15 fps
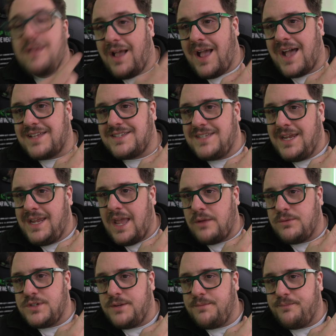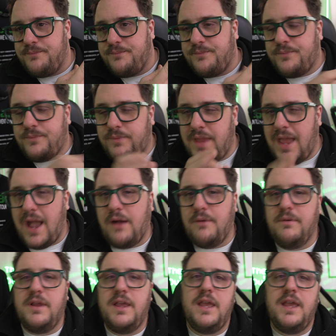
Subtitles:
Ask the Accountant. Now,